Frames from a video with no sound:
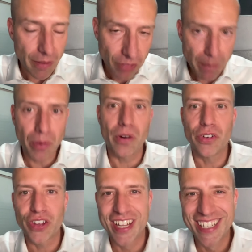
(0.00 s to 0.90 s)

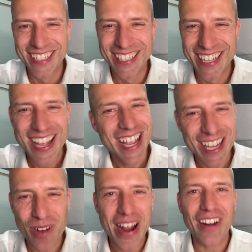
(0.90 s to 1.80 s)
flippers,
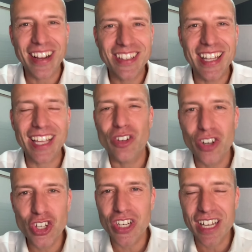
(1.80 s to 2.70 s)
Eric the
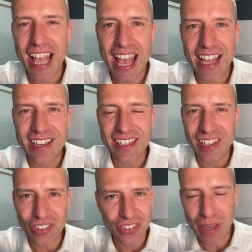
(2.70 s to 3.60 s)
electrician and
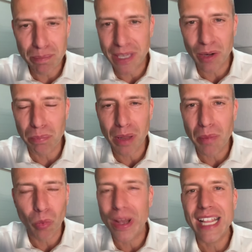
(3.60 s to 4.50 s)
his son Peter
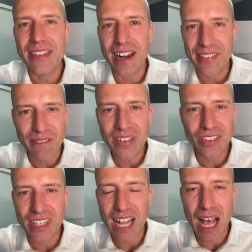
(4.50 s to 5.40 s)
Plumber went in there. They
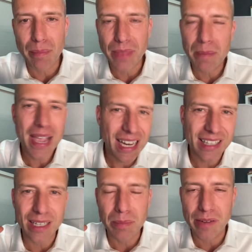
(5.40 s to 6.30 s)
fixed it up. They made a
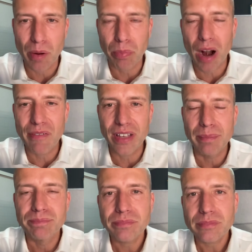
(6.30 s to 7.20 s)
little bit of a profit.